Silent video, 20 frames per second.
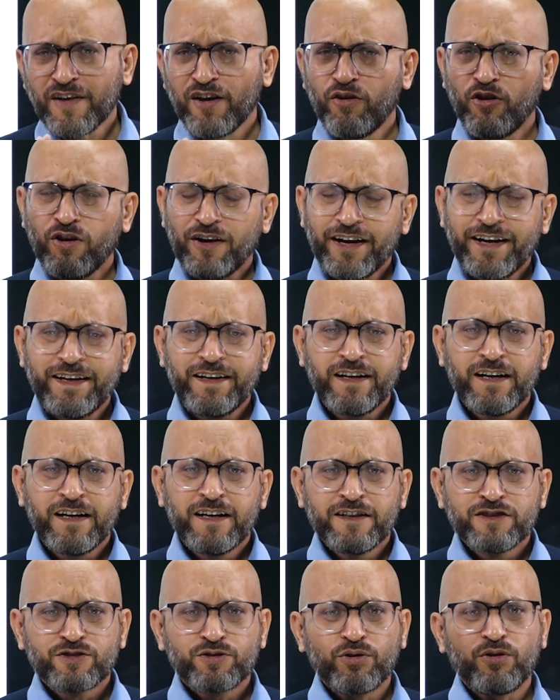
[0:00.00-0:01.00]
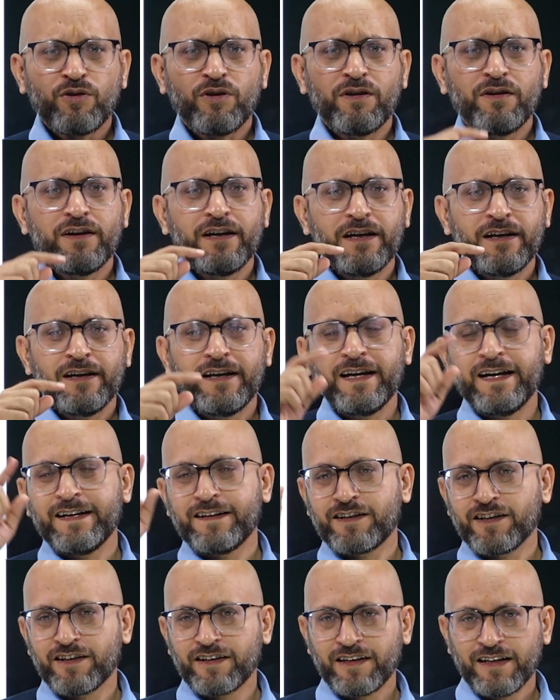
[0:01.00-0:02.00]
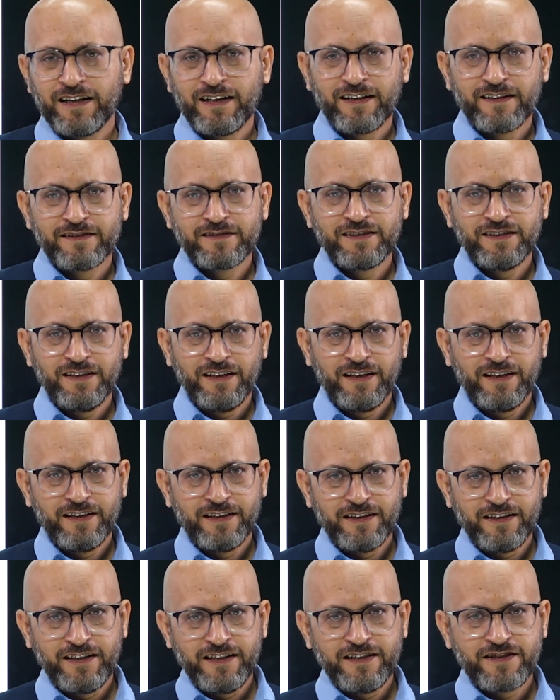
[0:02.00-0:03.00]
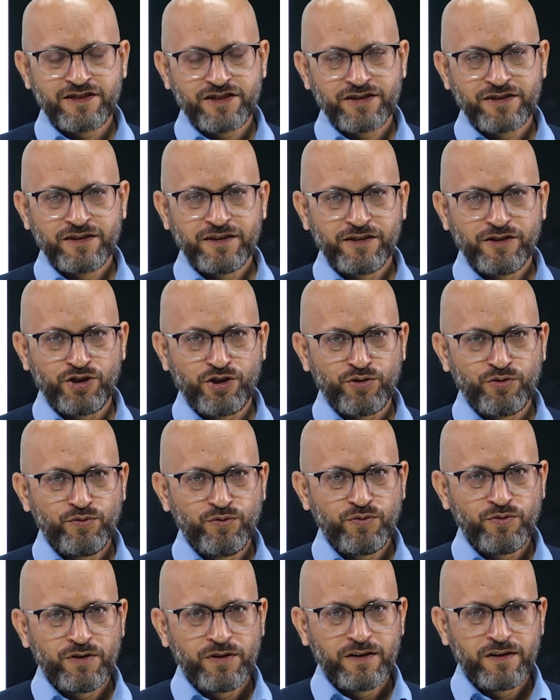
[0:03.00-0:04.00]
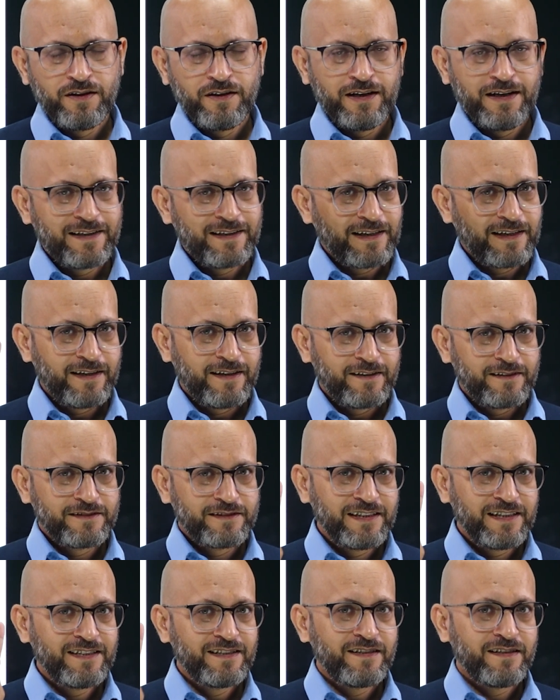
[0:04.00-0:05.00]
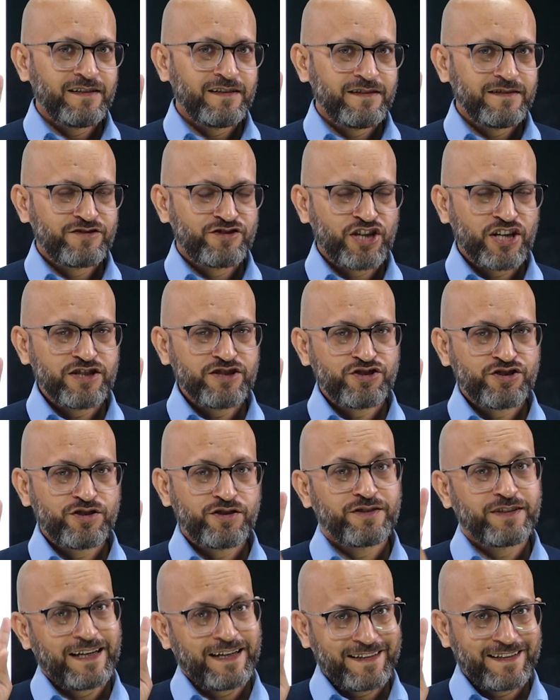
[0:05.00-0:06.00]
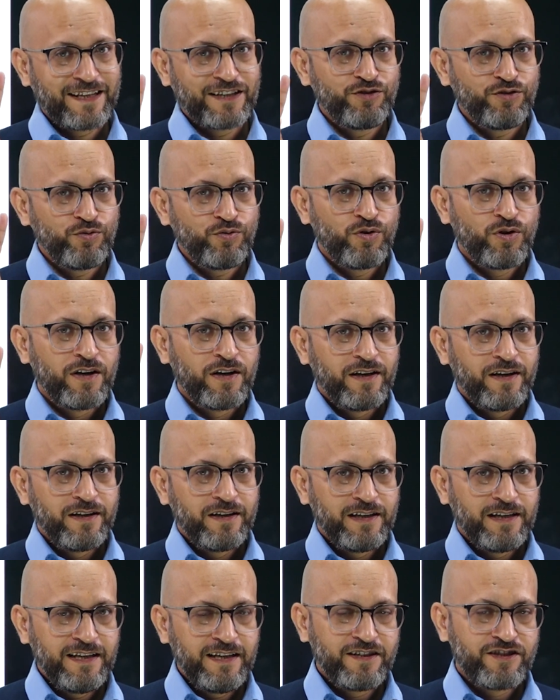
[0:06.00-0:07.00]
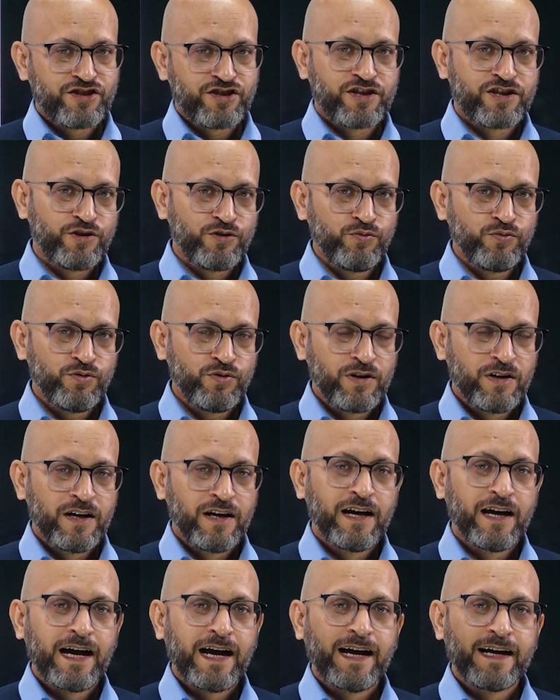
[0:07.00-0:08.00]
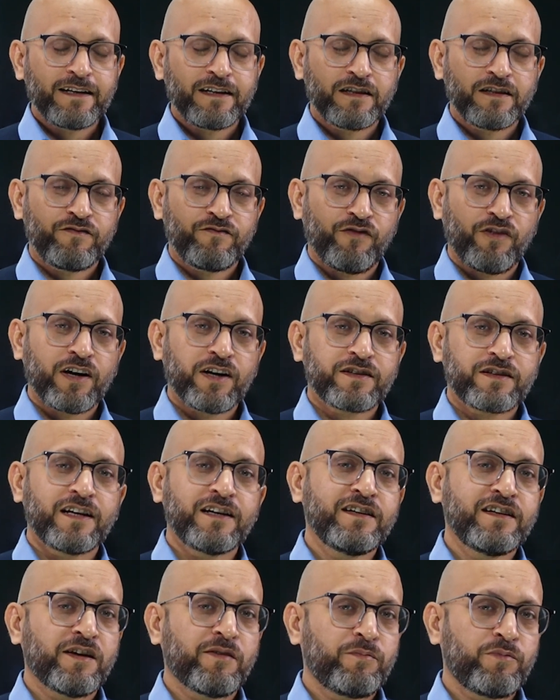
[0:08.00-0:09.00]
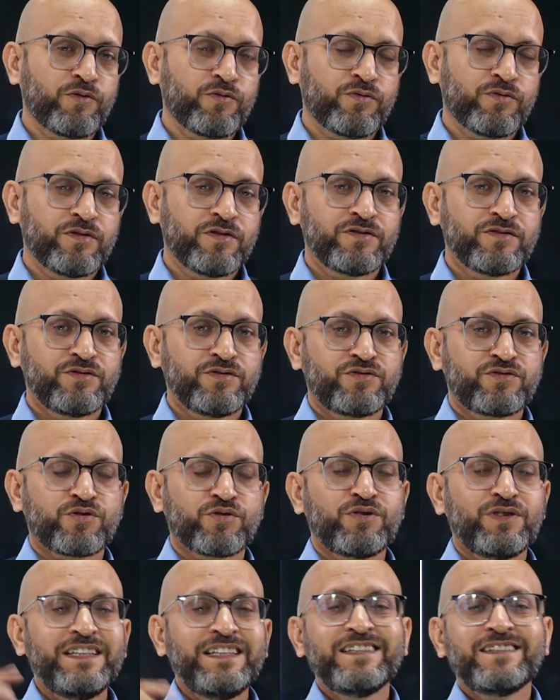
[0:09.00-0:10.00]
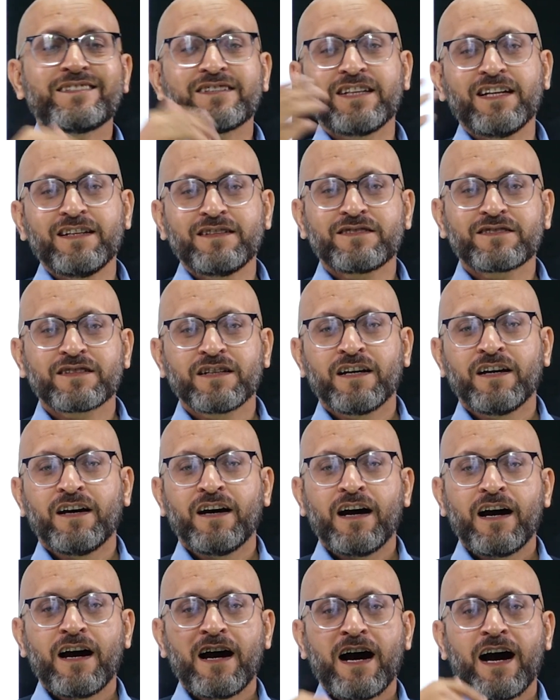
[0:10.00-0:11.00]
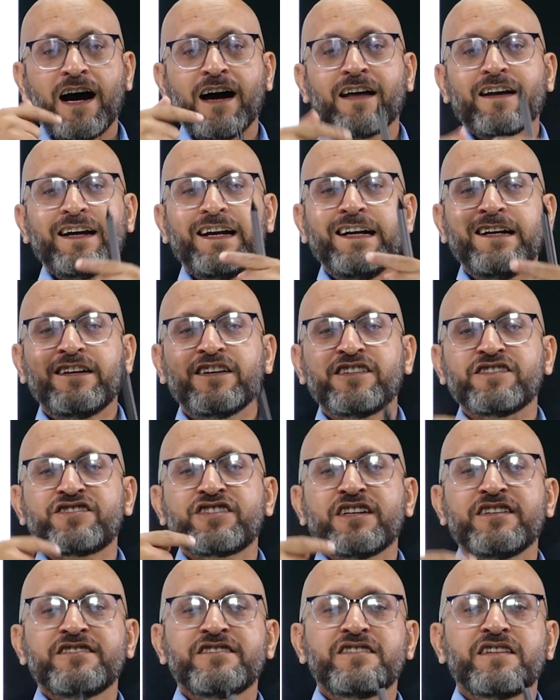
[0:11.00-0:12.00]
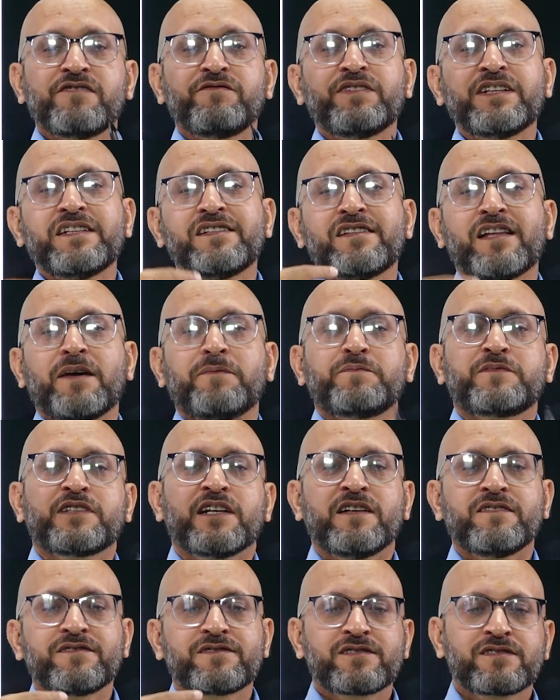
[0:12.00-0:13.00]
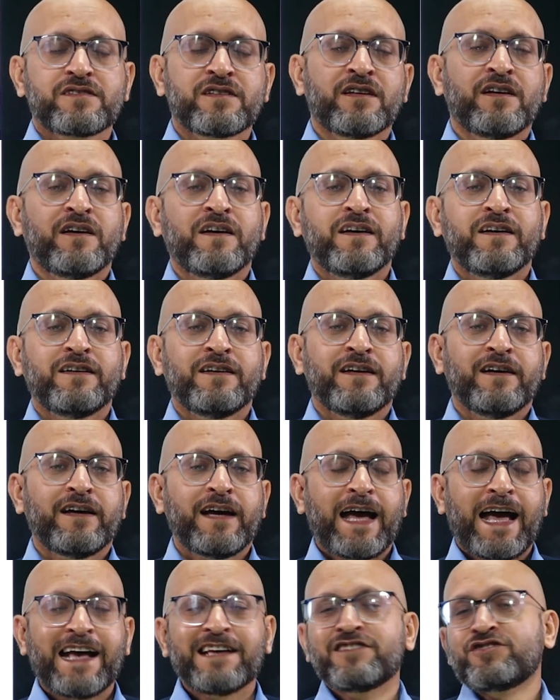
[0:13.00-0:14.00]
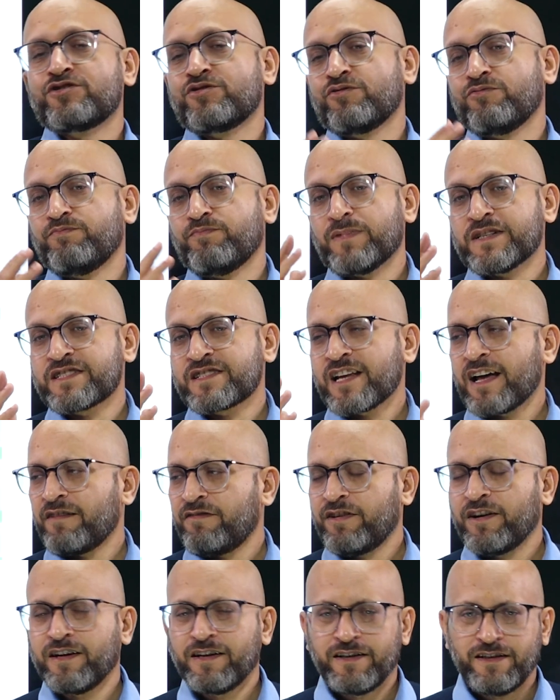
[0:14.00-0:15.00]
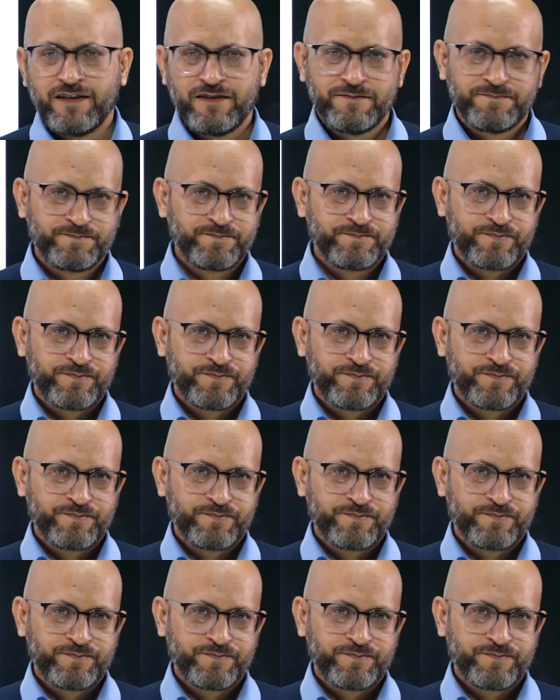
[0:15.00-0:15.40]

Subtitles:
All right. So internal energy, heat Q, internal energy change delta U, heat Q, and work done W. So these things are interchanging within themselves. As you must have heard